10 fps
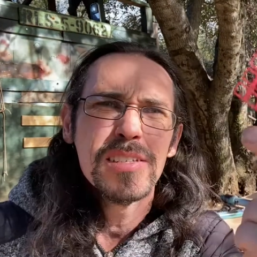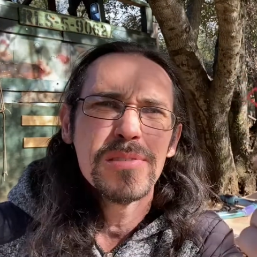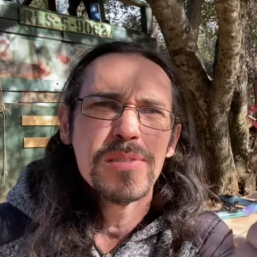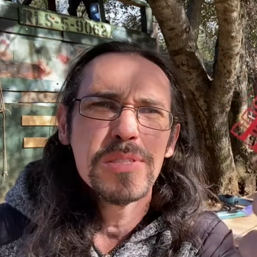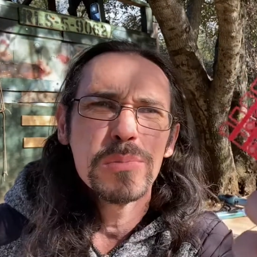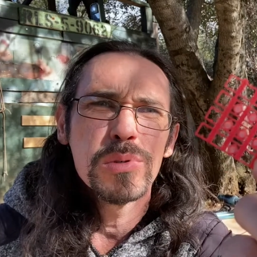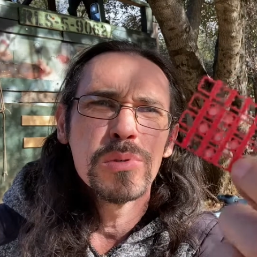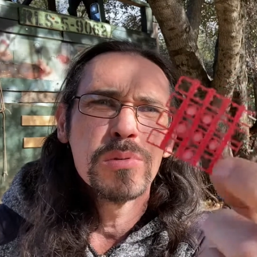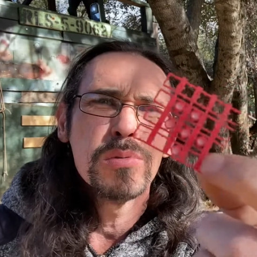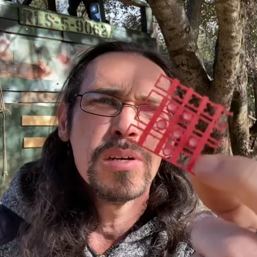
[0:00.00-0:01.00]
They're simple
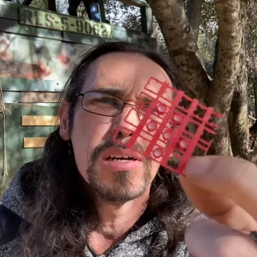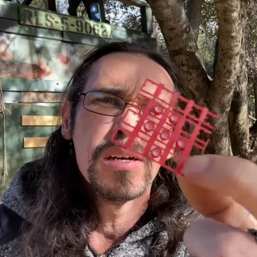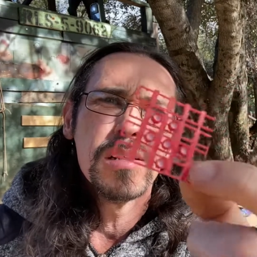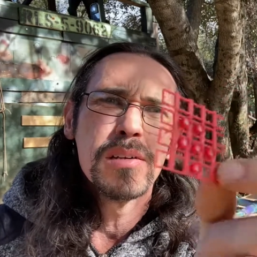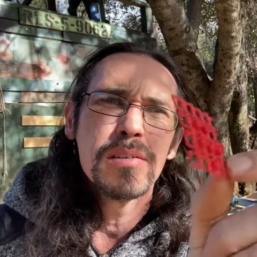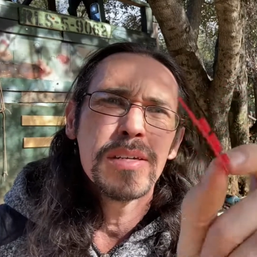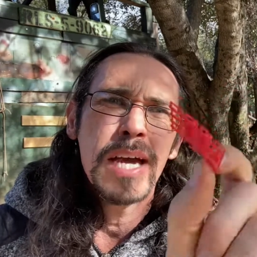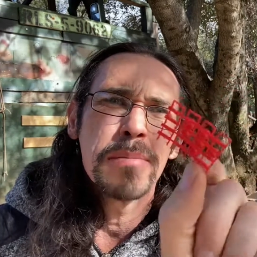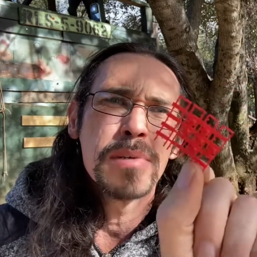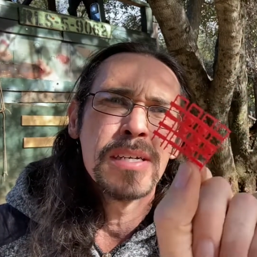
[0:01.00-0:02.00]

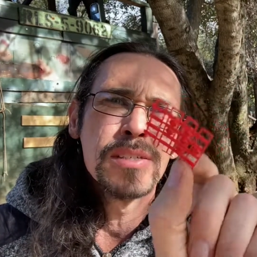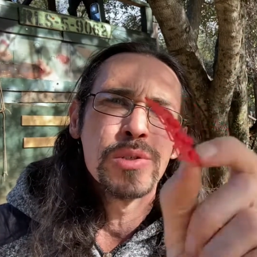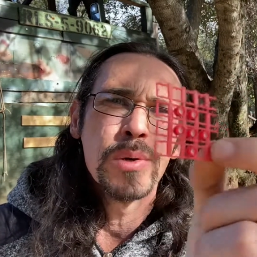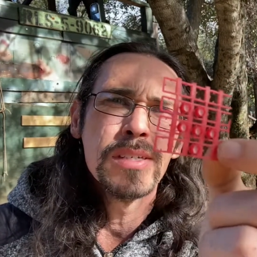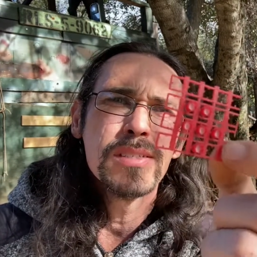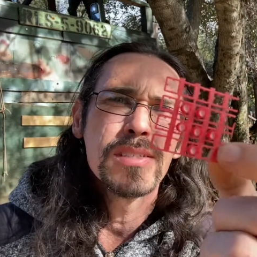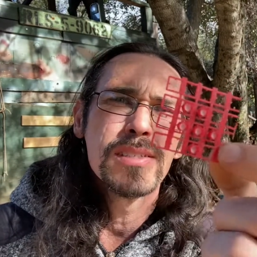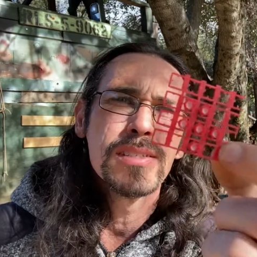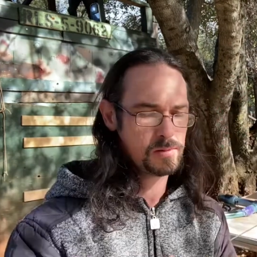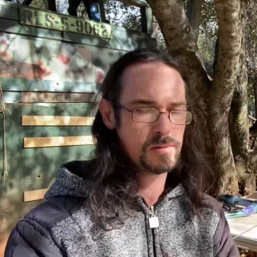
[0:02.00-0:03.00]
cap gun toys,
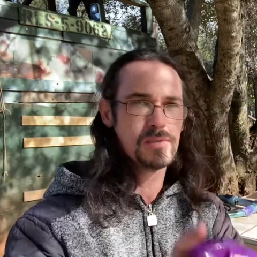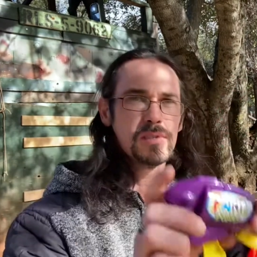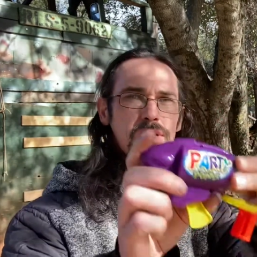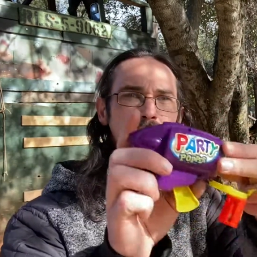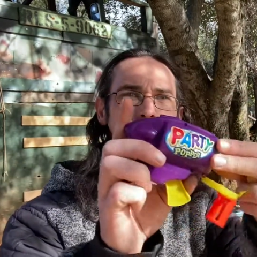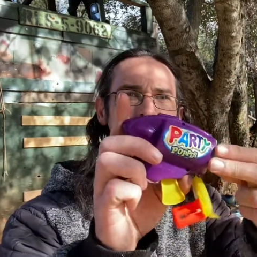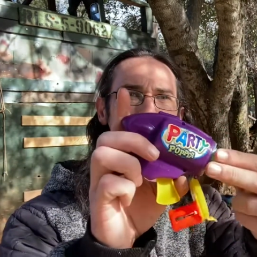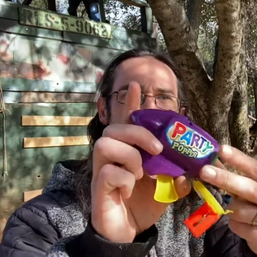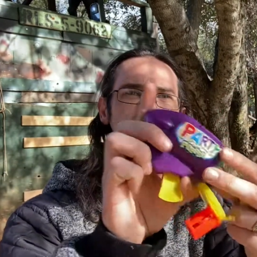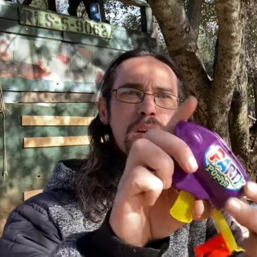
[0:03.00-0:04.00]
kind of like
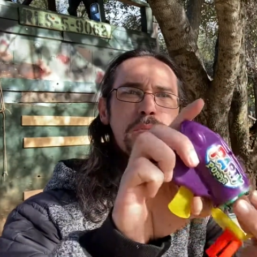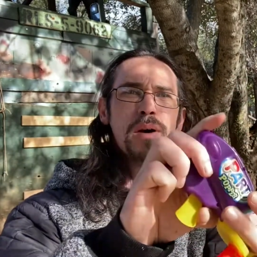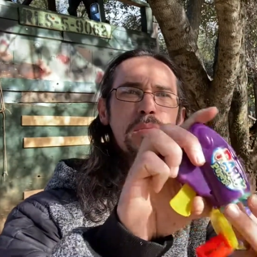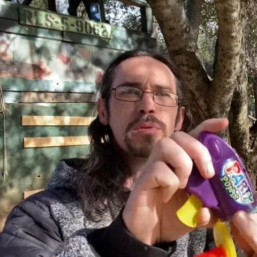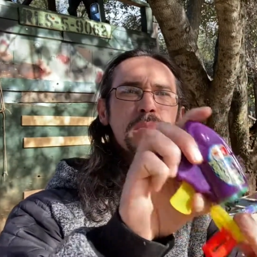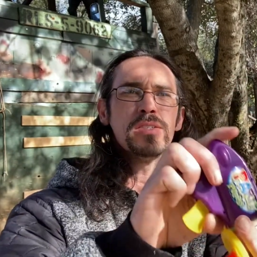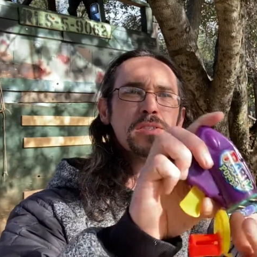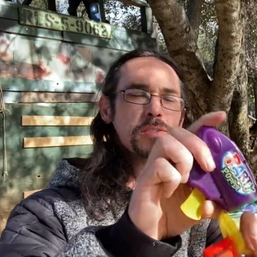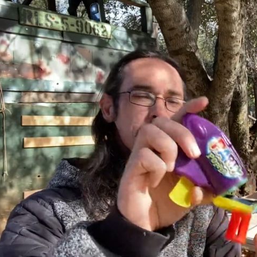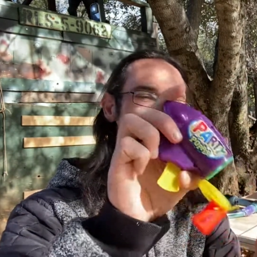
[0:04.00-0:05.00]
a party popper pistol.
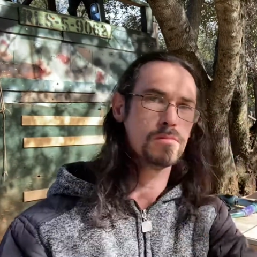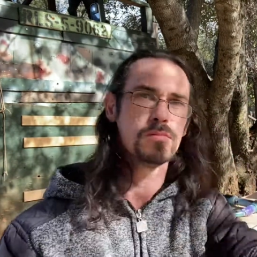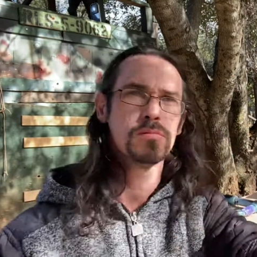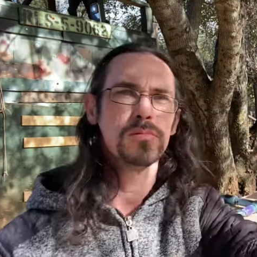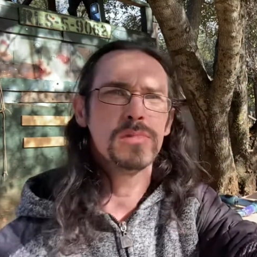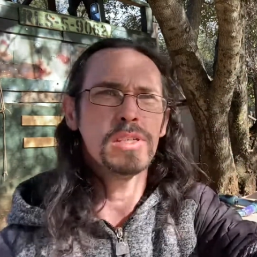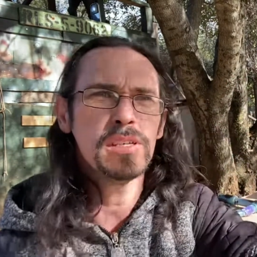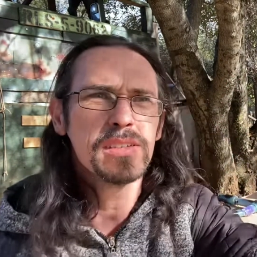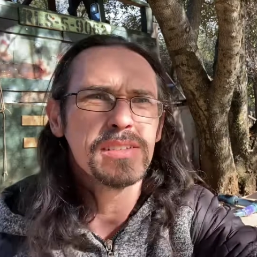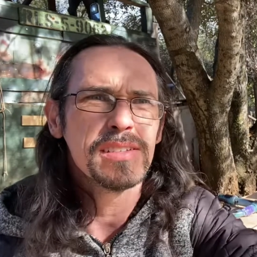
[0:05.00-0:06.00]
See?
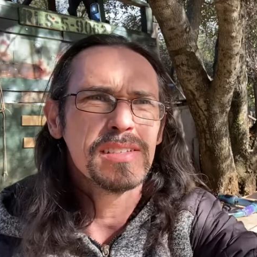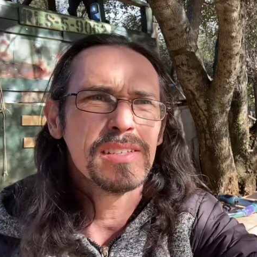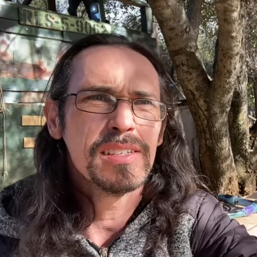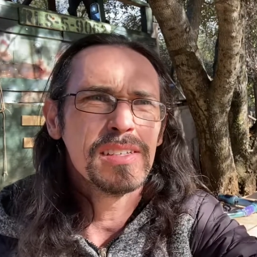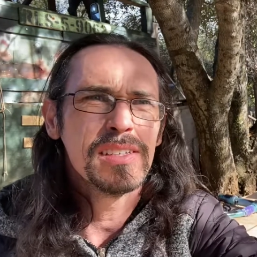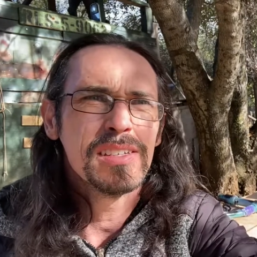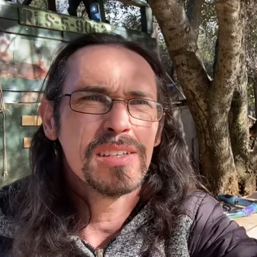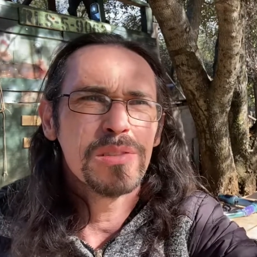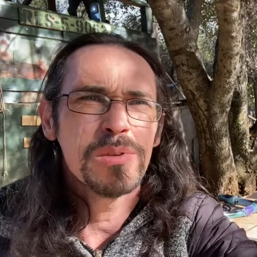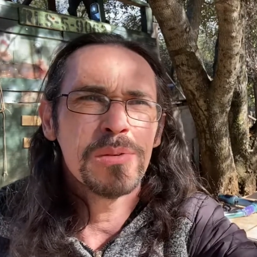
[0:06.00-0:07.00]

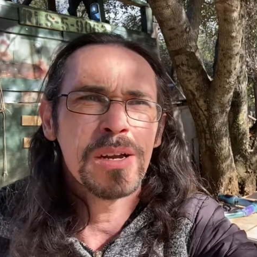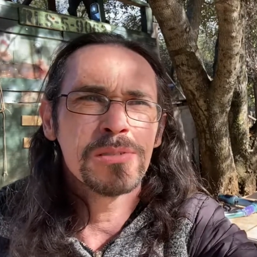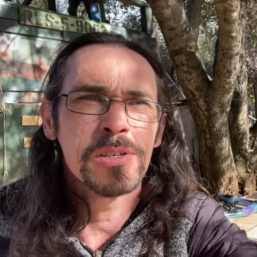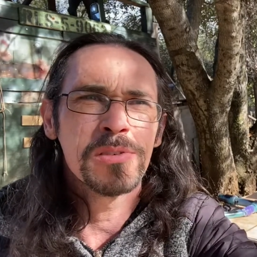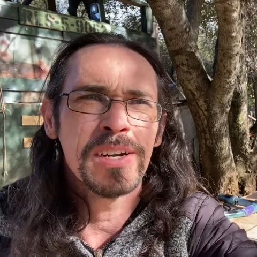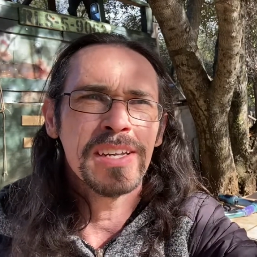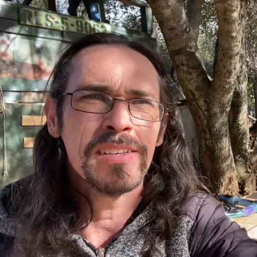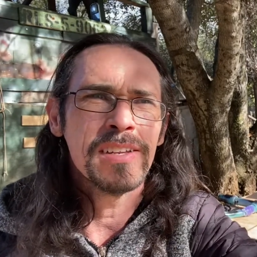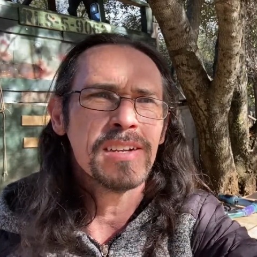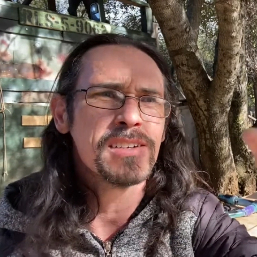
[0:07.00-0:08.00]
3 rounds already in
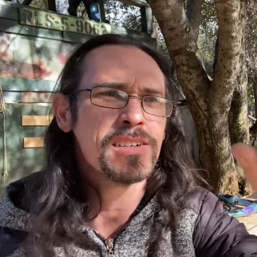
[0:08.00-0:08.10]
there.